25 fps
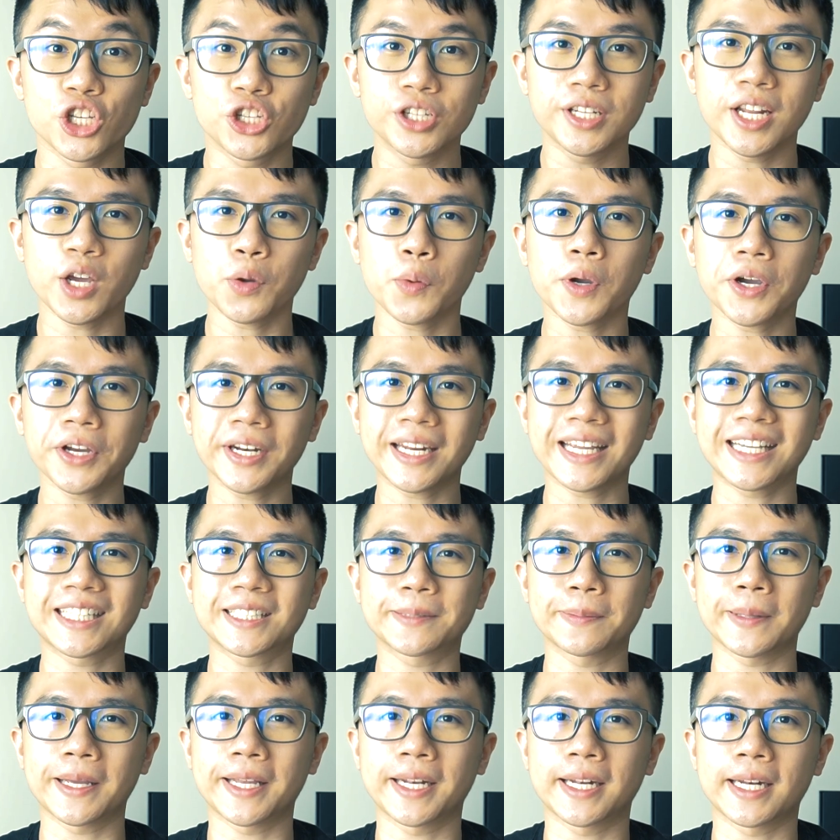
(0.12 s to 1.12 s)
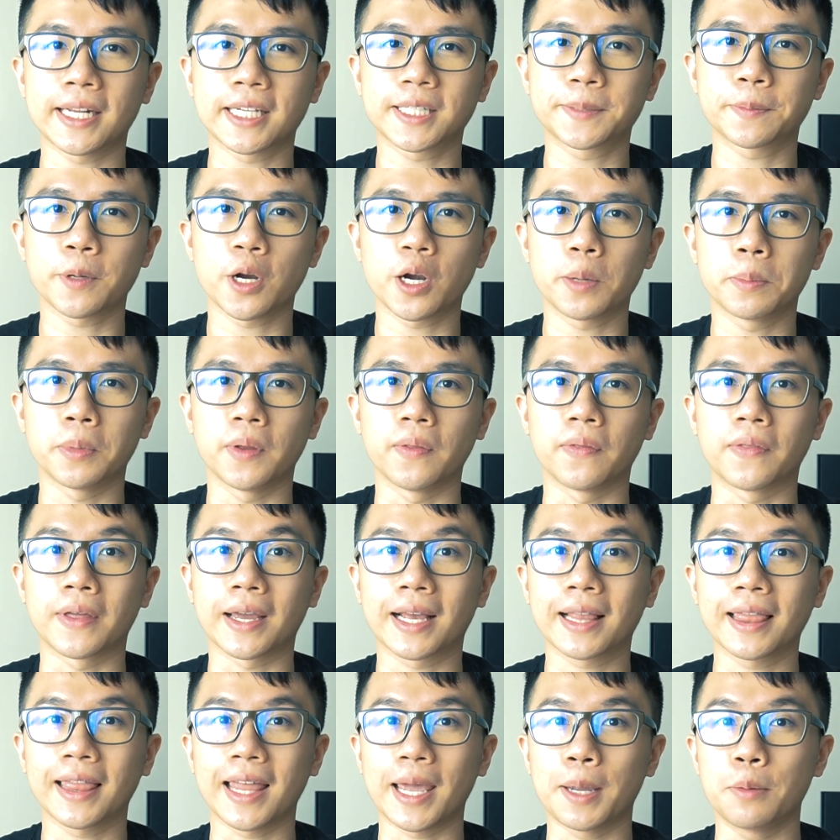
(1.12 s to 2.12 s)
Today we're going to explain an experiment
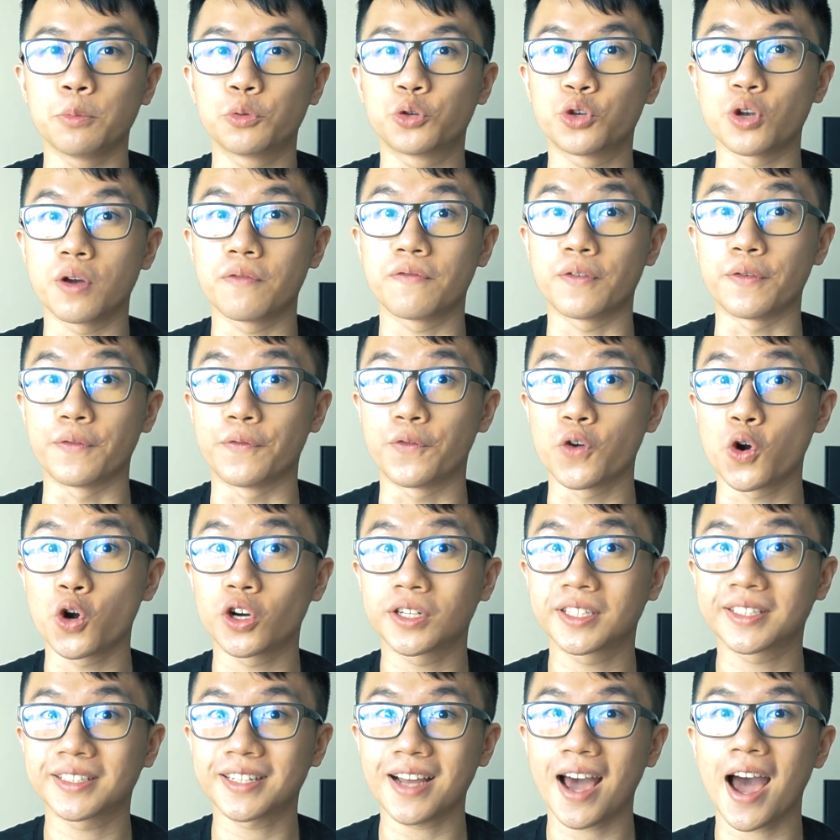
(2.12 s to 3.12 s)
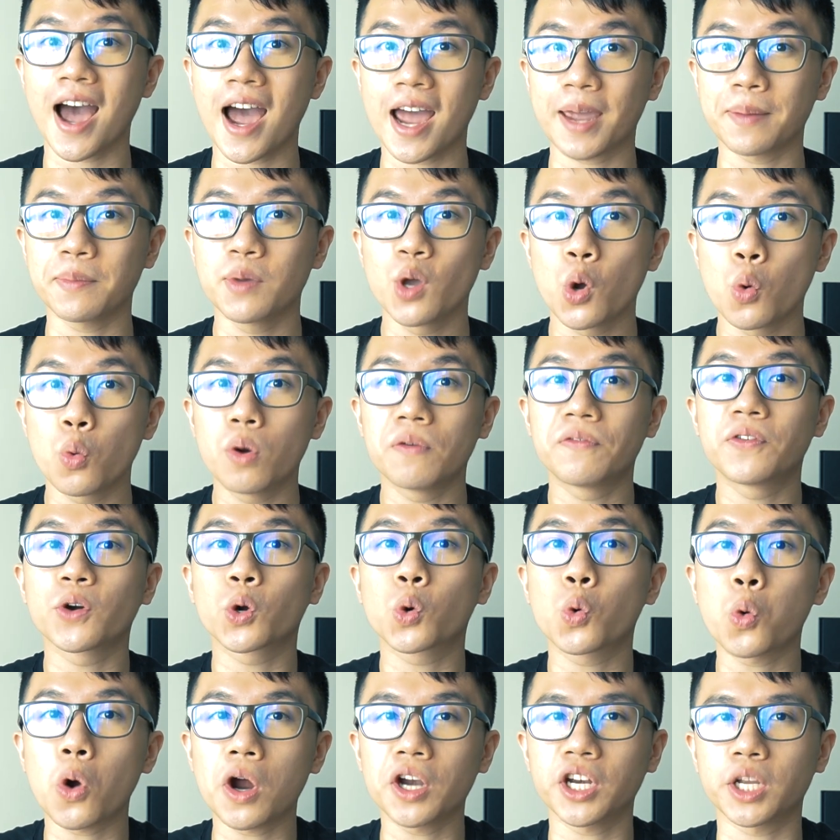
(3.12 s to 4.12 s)
that claims to have reversed time with a
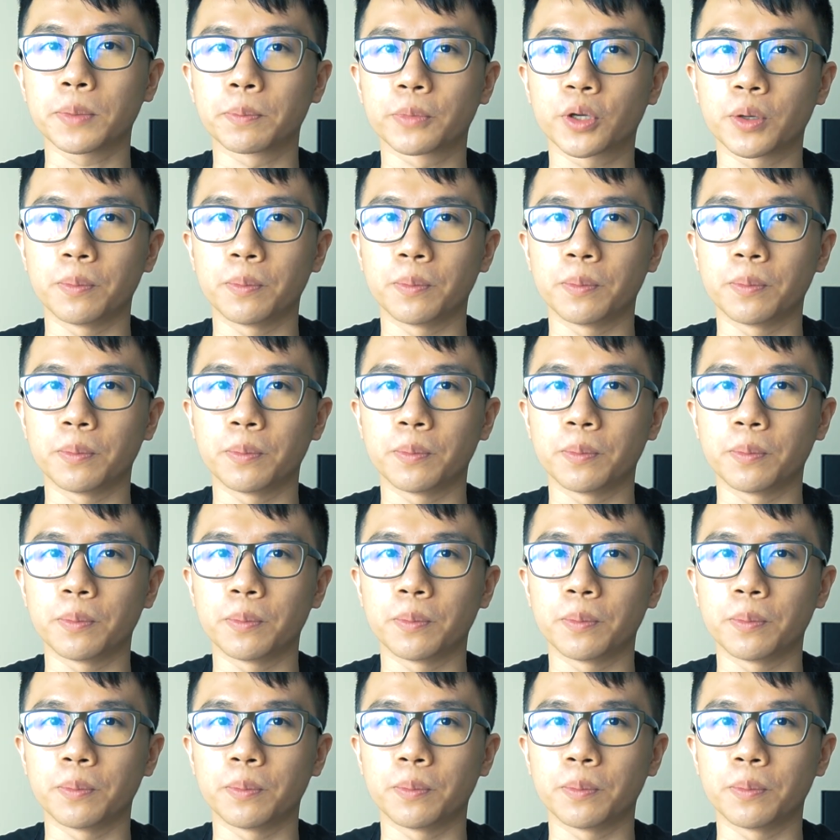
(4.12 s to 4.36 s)
quantum